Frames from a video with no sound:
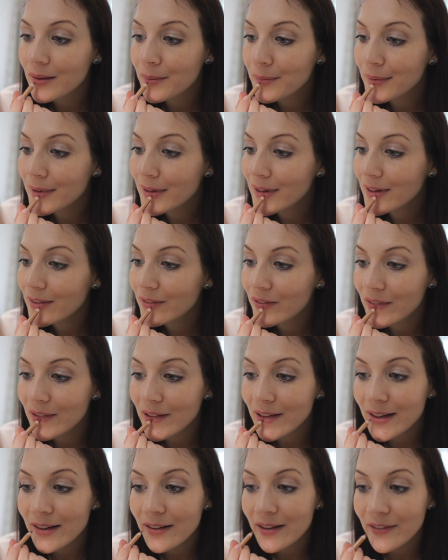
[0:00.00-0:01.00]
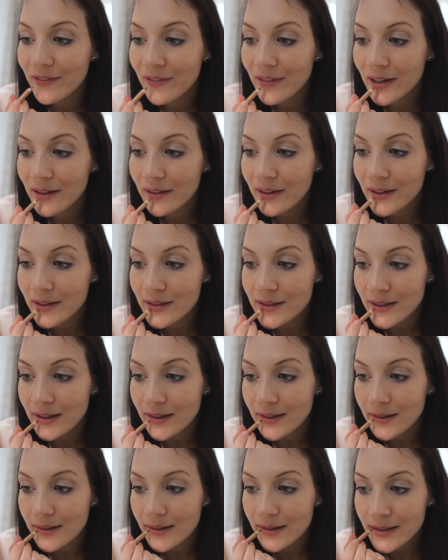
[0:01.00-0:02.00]
I'm being very, very
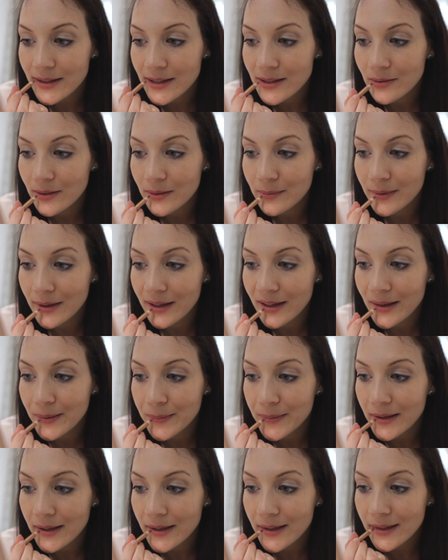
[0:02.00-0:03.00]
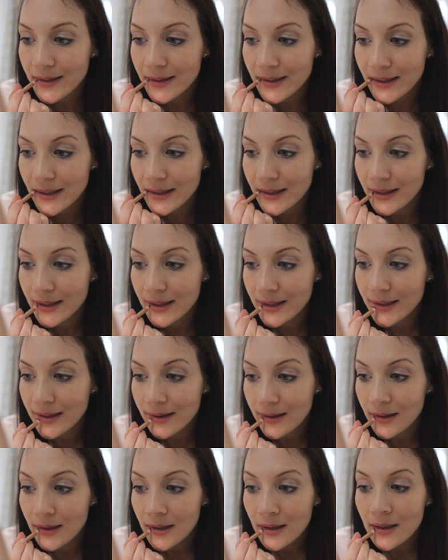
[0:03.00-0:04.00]
generous with my lip liner.
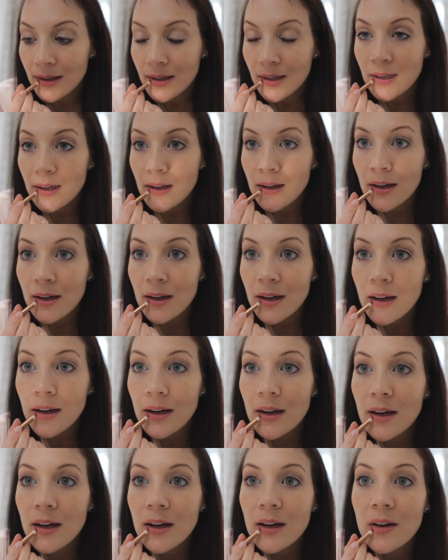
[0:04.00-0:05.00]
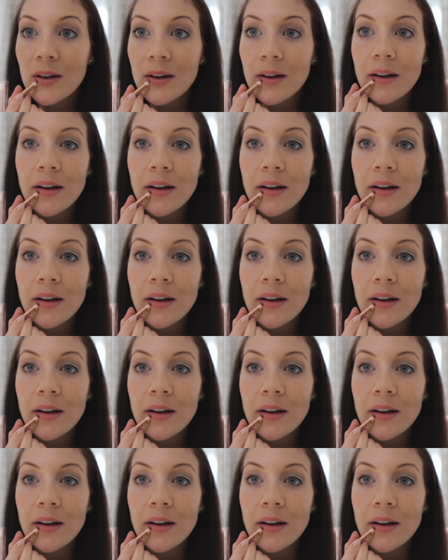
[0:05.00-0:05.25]
Oh